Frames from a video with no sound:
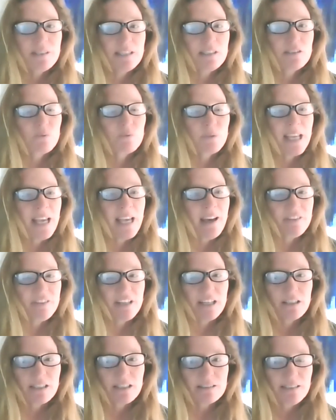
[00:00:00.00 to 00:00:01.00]
since we have
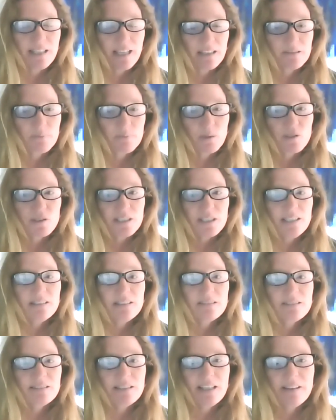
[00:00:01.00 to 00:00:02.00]
Eric's
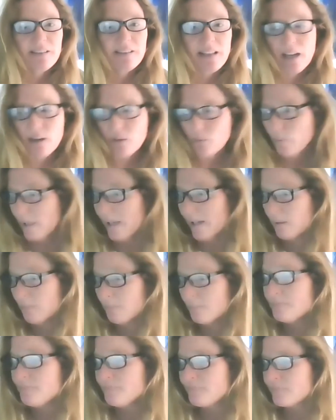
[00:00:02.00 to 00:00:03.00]
expertise in that
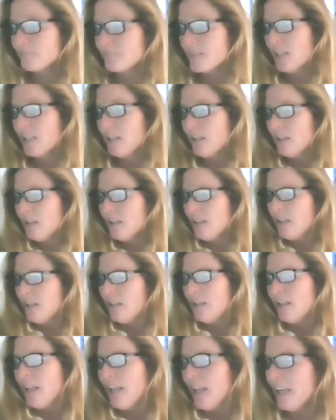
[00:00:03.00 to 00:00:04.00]
realm.
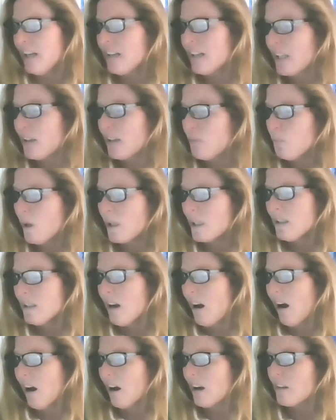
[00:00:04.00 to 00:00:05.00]
Eric, what
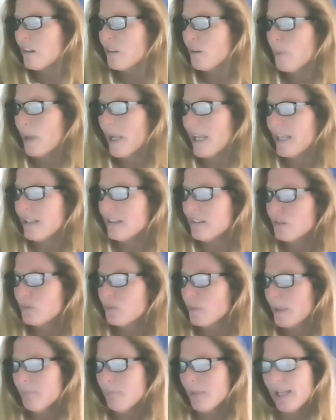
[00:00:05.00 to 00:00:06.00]
are the ways
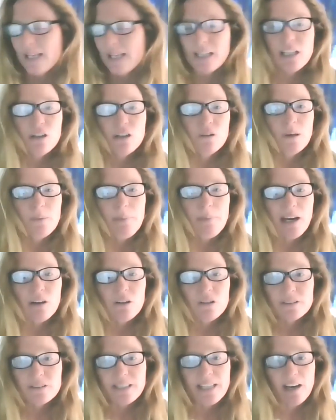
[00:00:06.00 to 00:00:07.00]
we may go
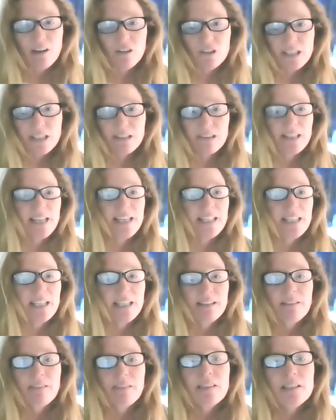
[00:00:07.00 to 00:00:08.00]
about
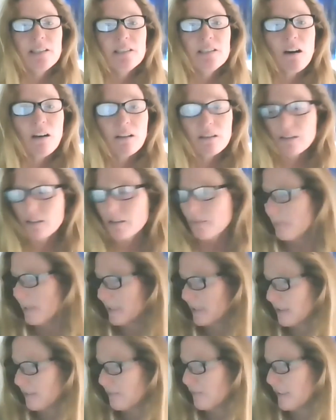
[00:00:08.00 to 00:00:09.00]
calculating the dollar
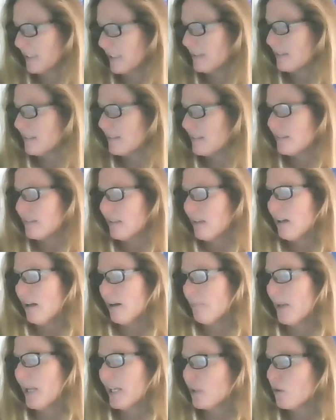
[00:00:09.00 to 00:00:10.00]
benefits
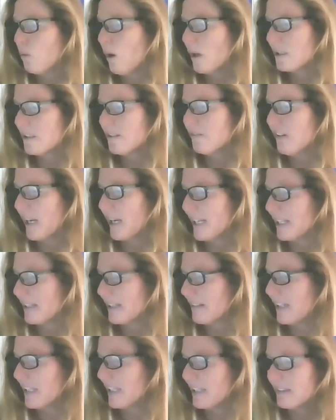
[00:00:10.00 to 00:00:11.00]
and
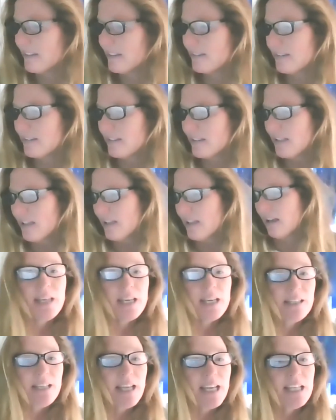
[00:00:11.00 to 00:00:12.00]
quantifying these
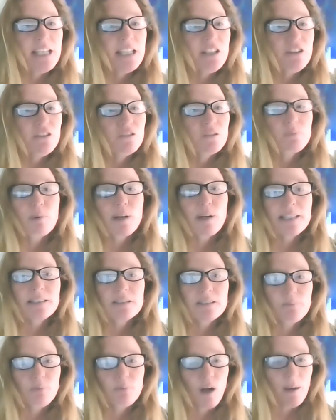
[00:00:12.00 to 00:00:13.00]
that ADUs bring
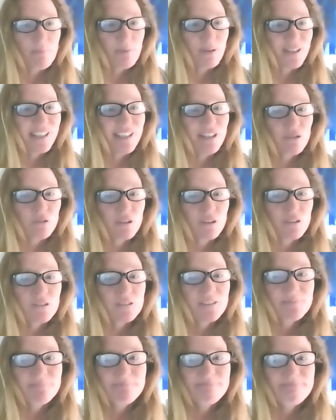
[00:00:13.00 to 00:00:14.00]
to property
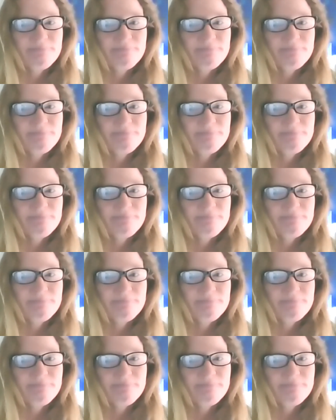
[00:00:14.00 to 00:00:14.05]
owners?